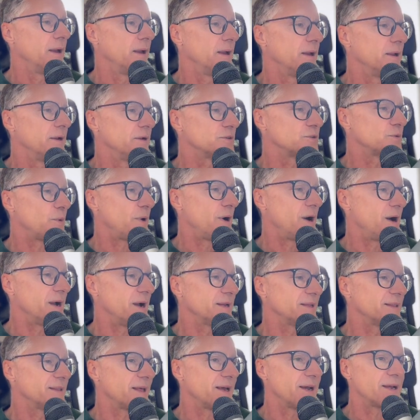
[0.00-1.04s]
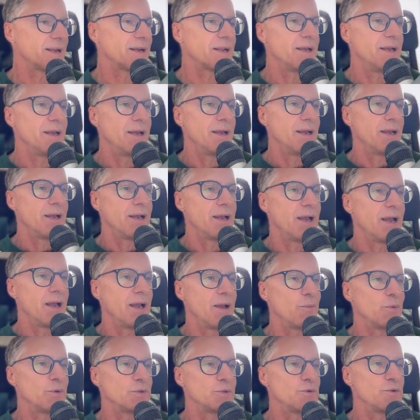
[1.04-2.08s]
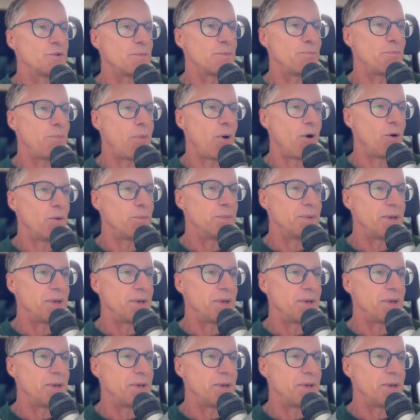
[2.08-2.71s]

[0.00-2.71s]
So we'll hide that, and we'll do the bulb